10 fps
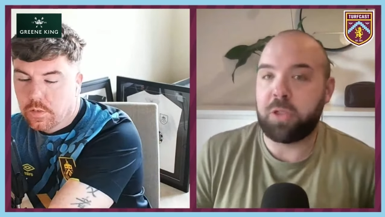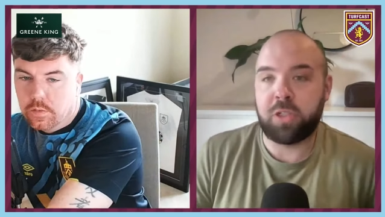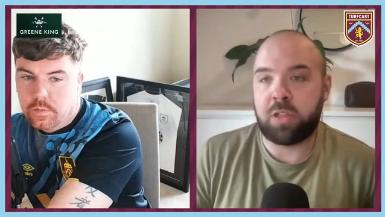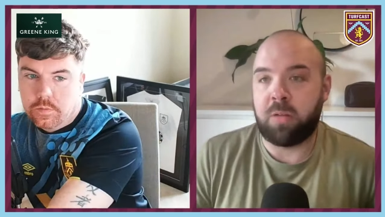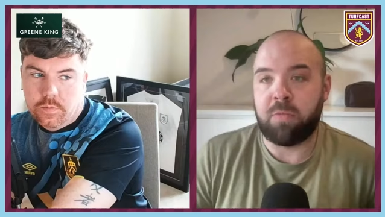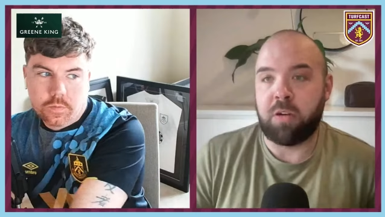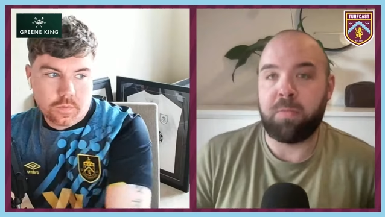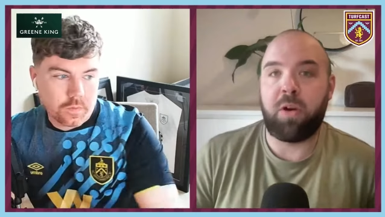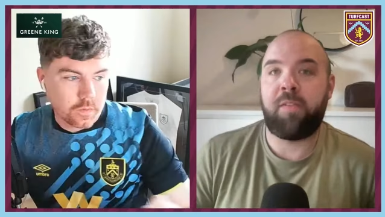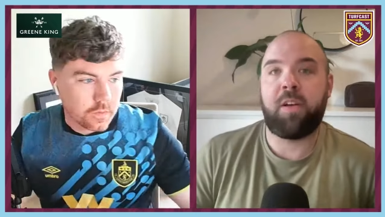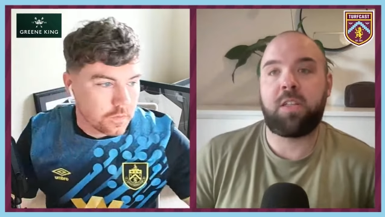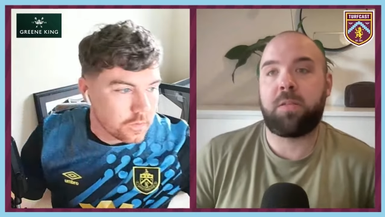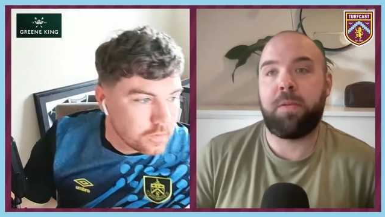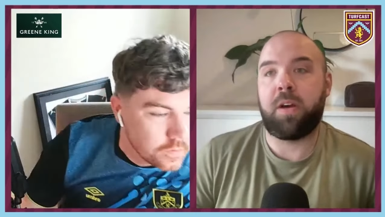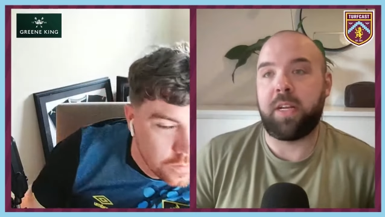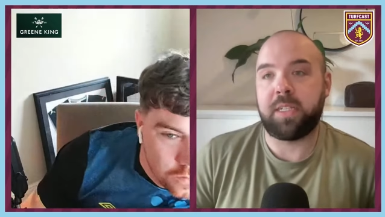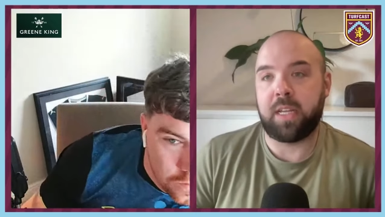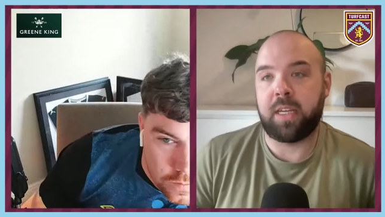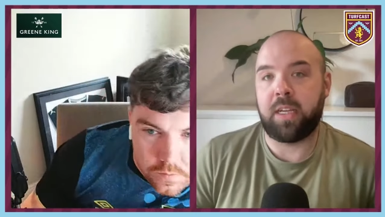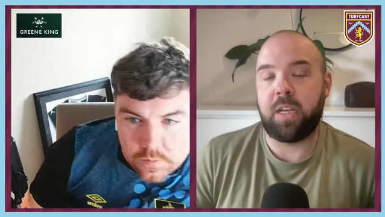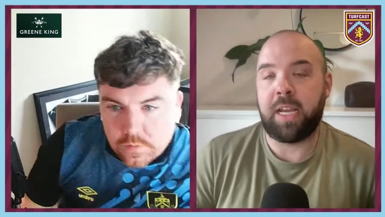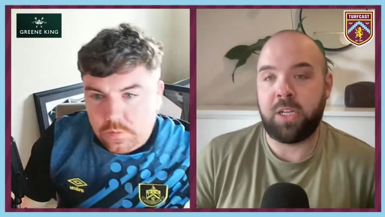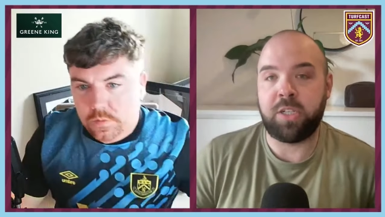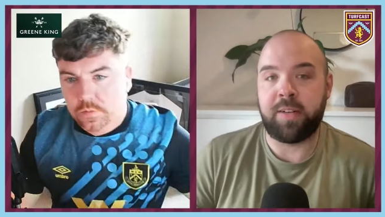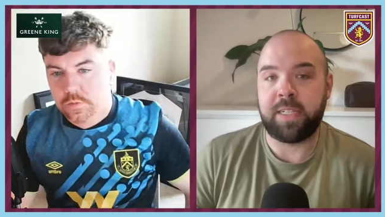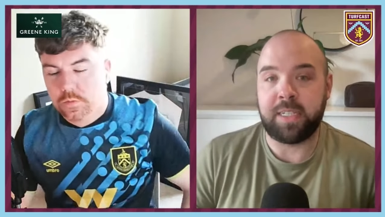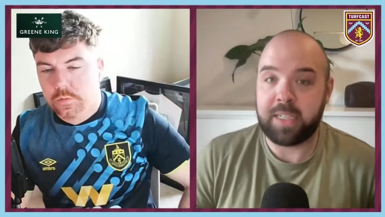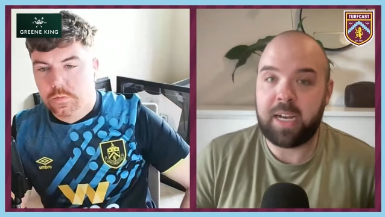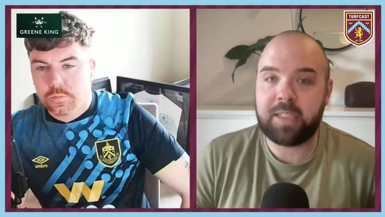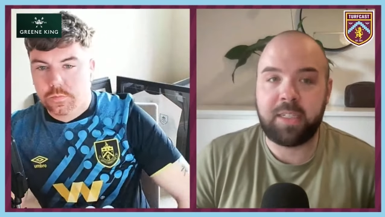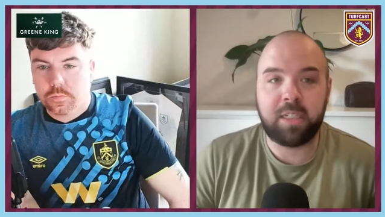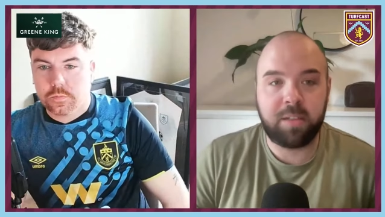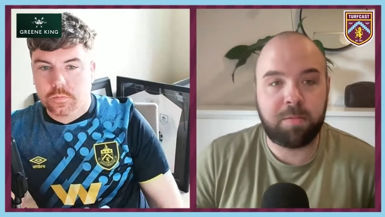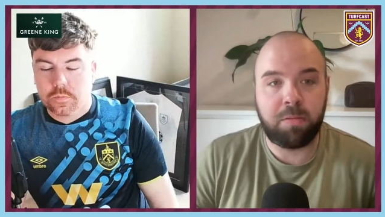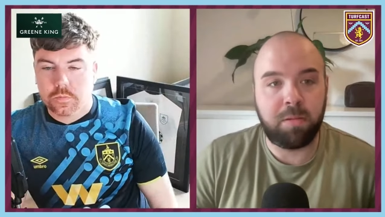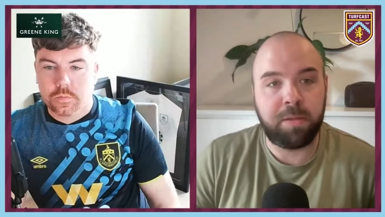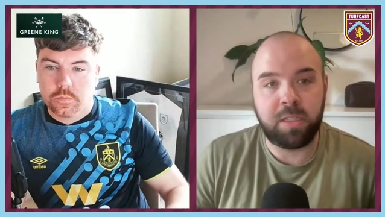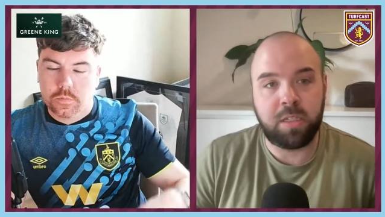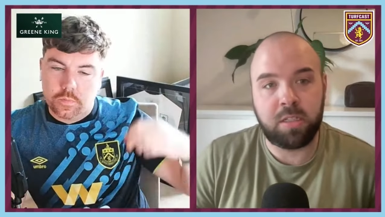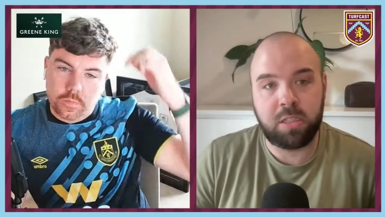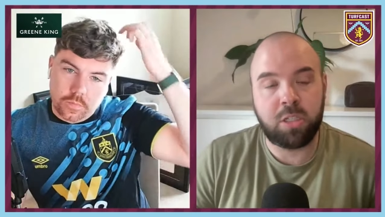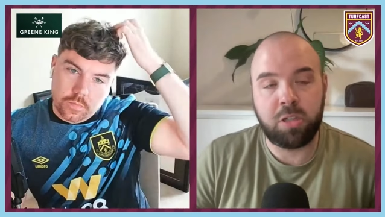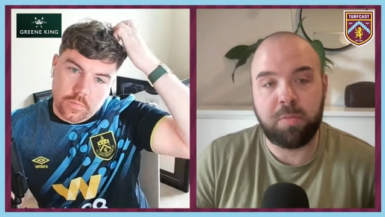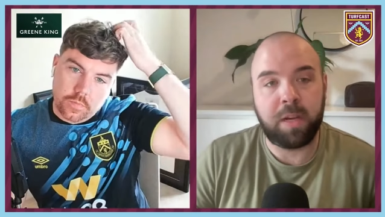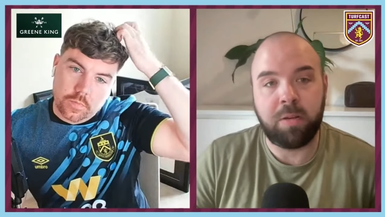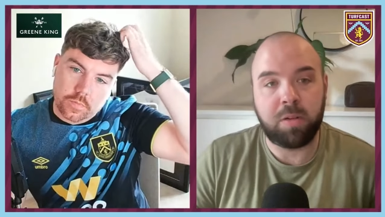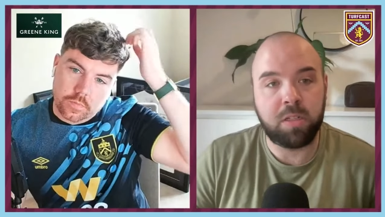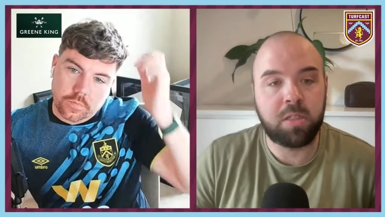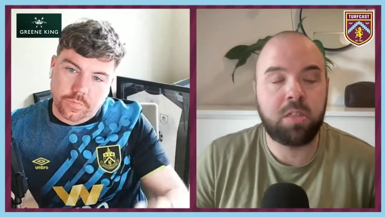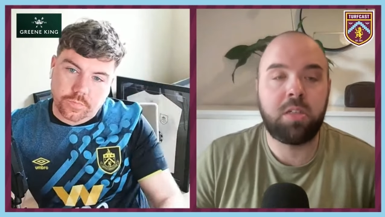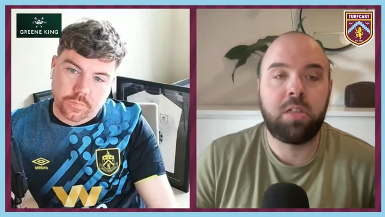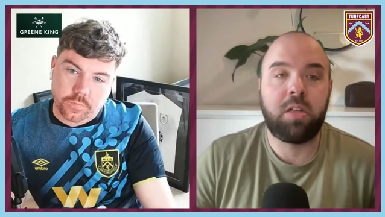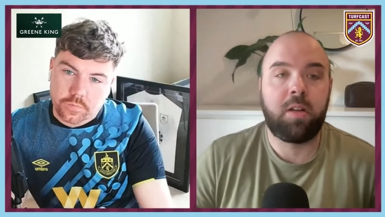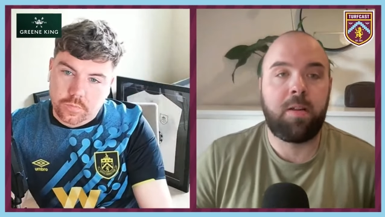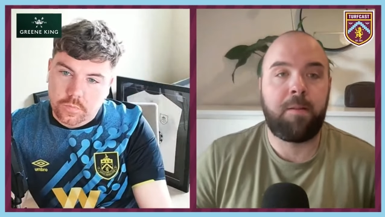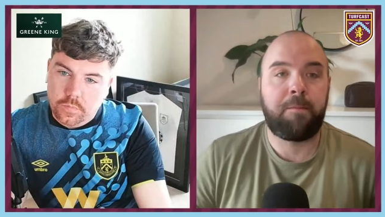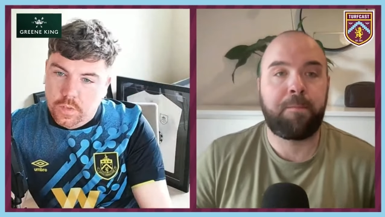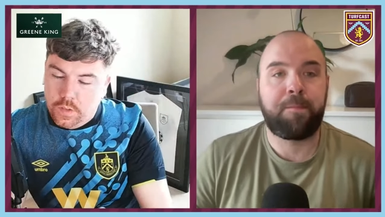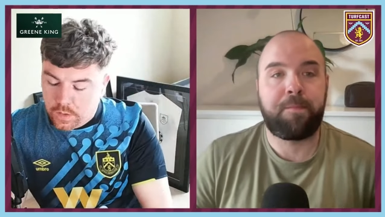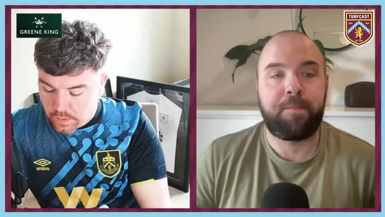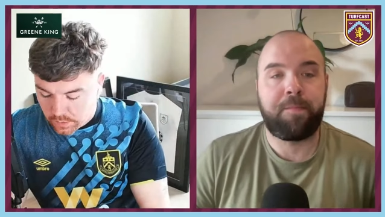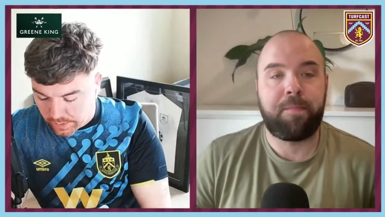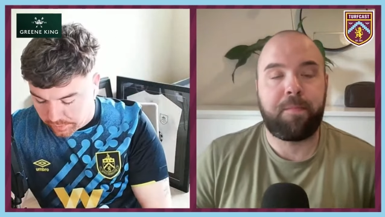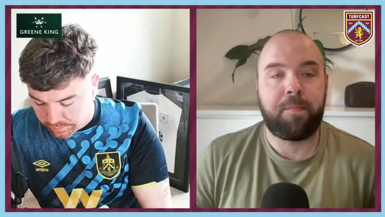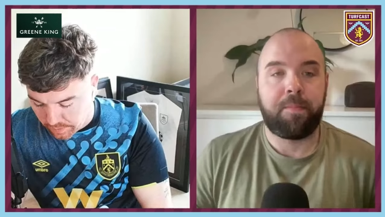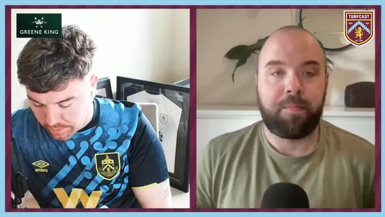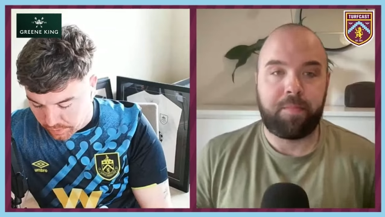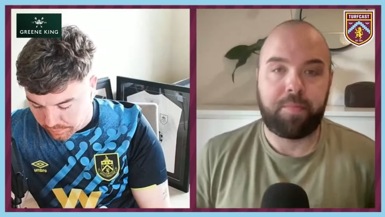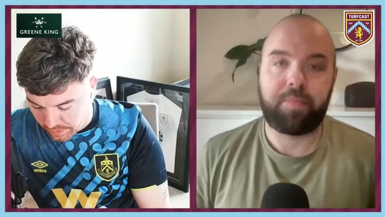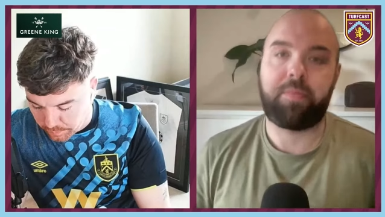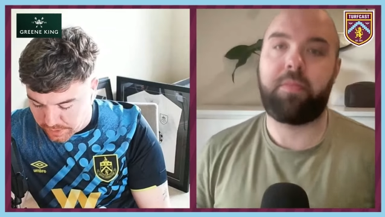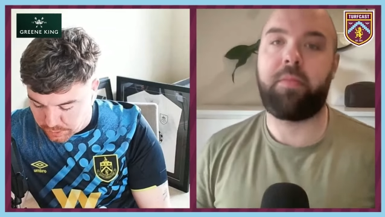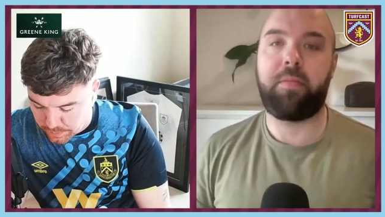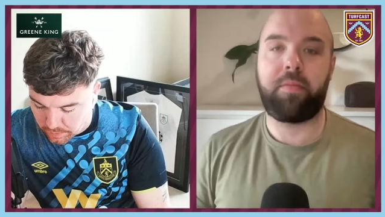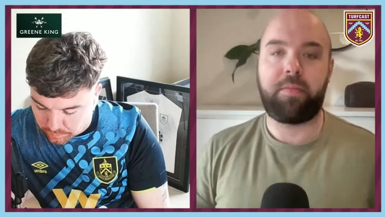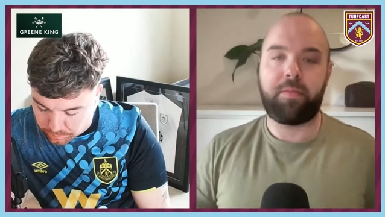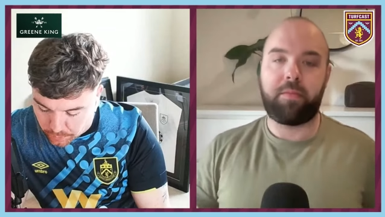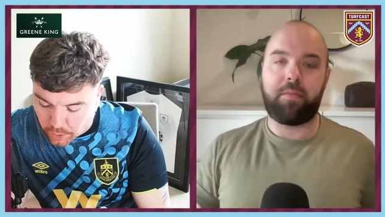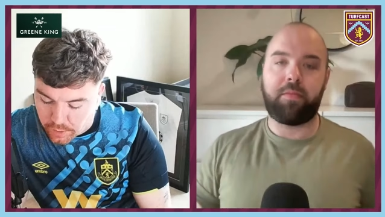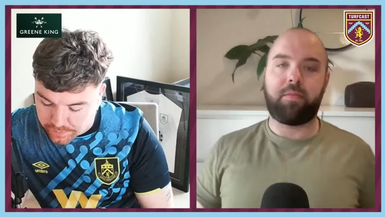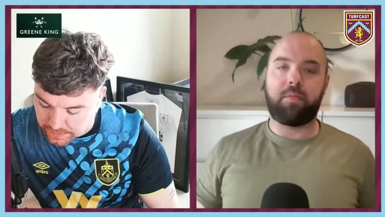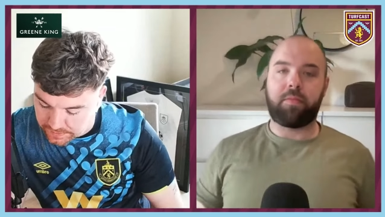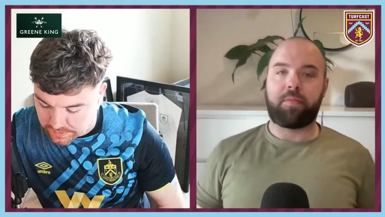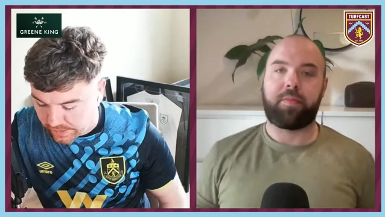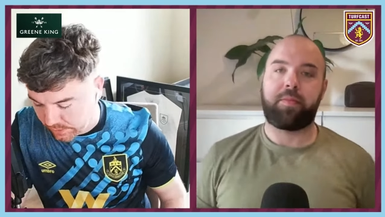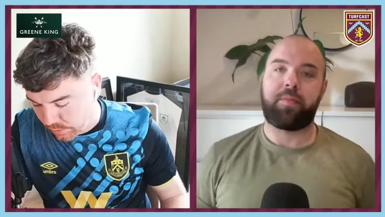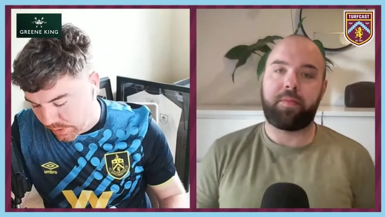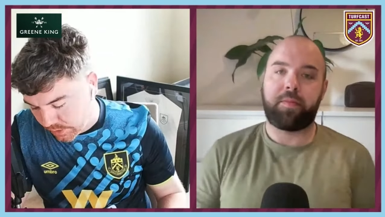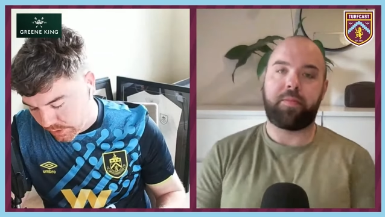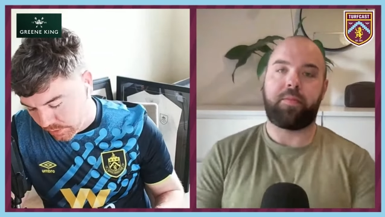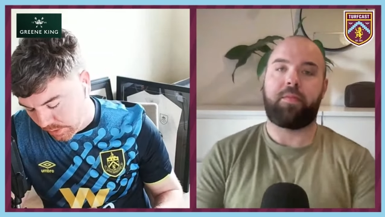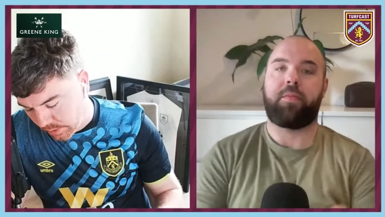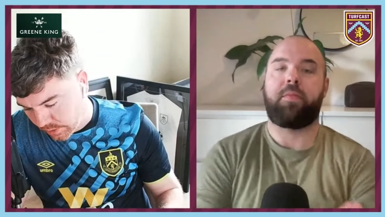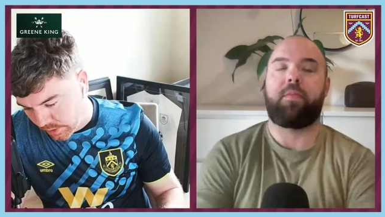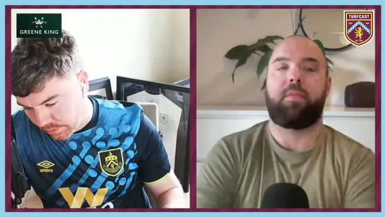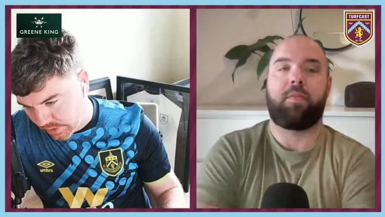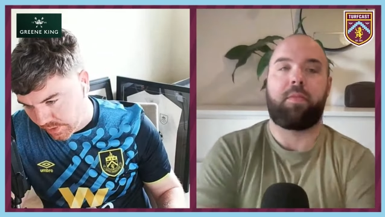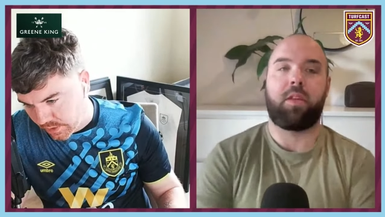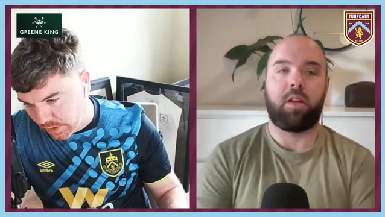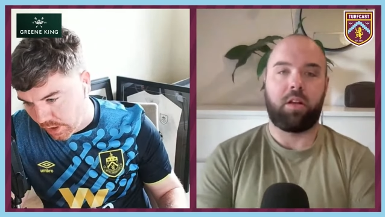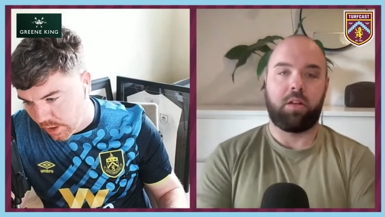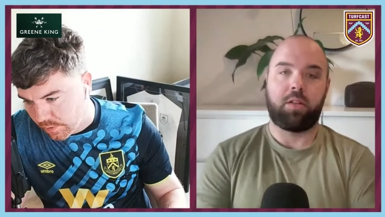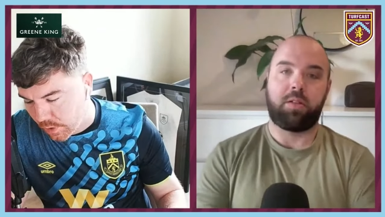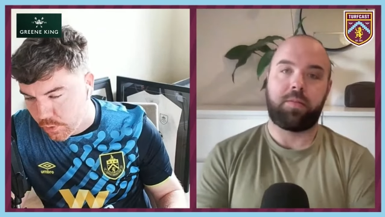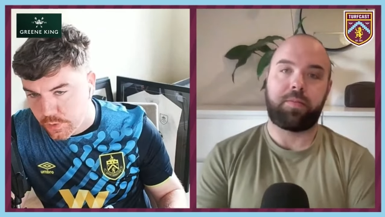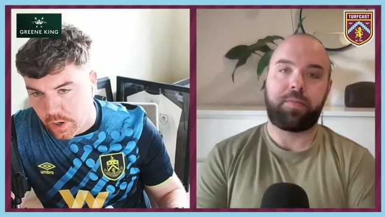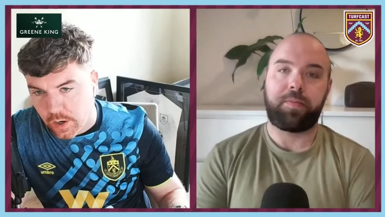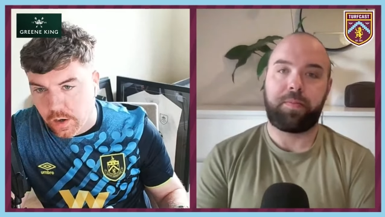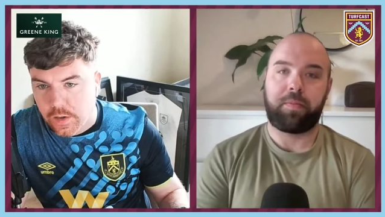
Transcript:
Speaker 1: much has gone wrong, but if I had to be honest, I think injuries and tactics have probably been the 2 main ones.
Speaker 2: Yeah, fair enough. That brings me on perfectly to the next question as well, because obviously there's a lot of hoo-ha.